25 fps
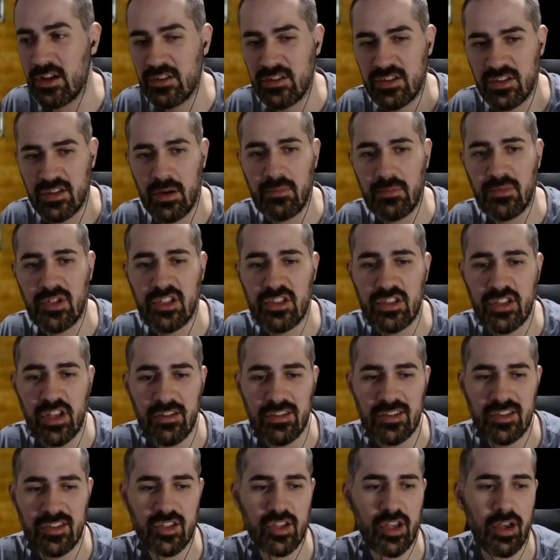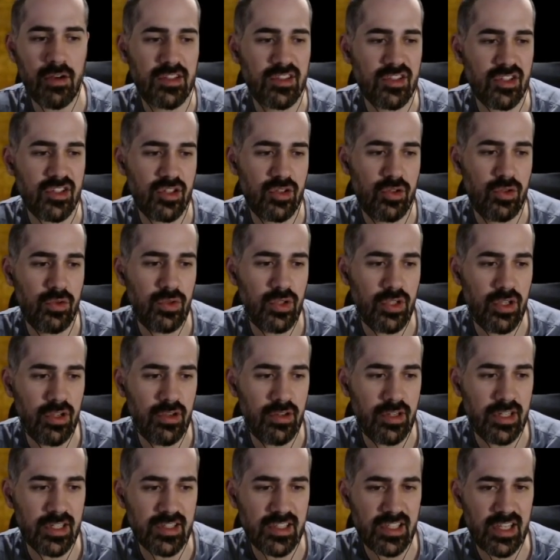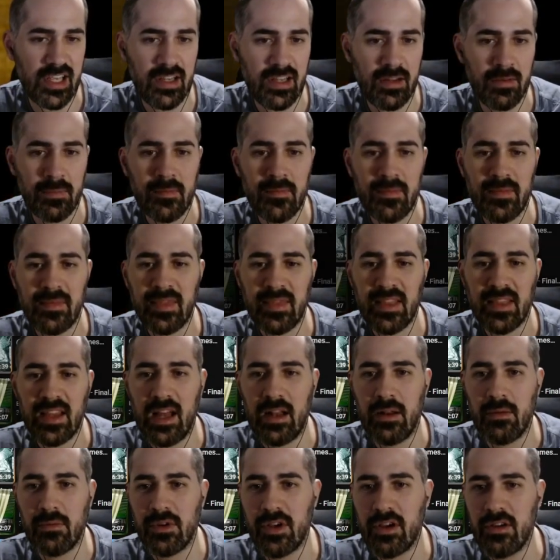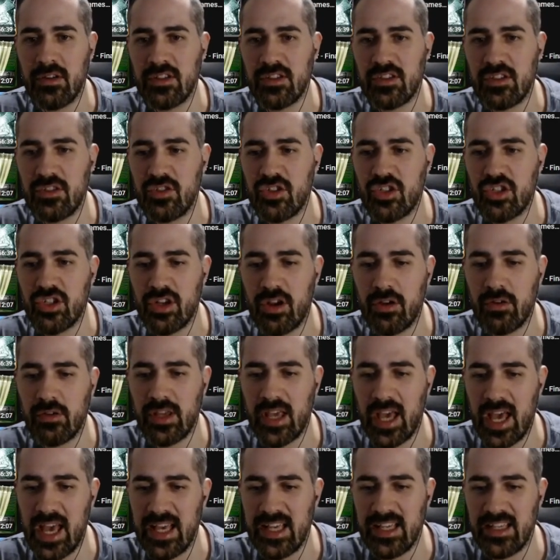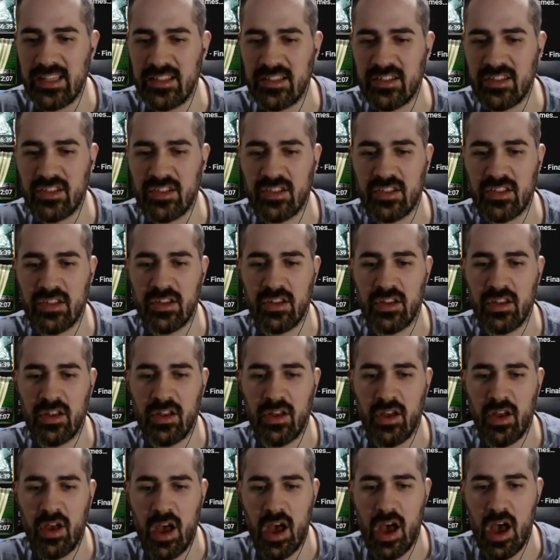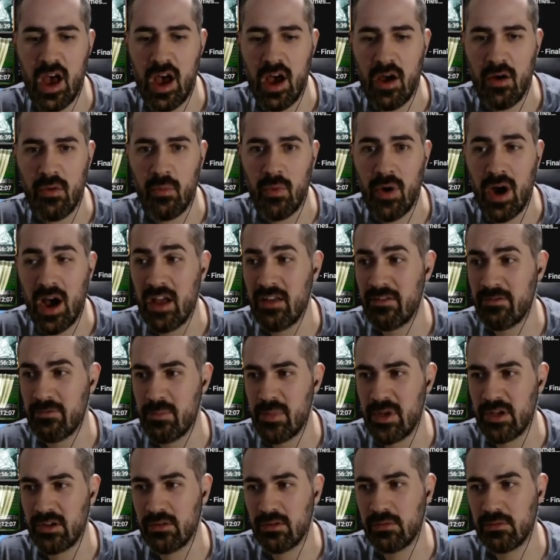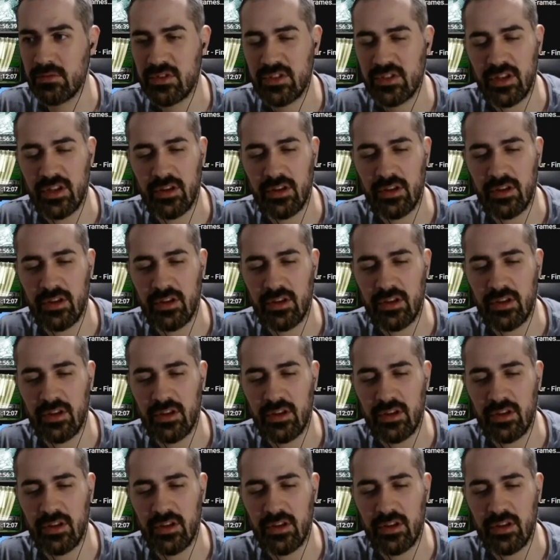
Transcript: So I'm just going to go into Unity and I'm going to showcase what I've built so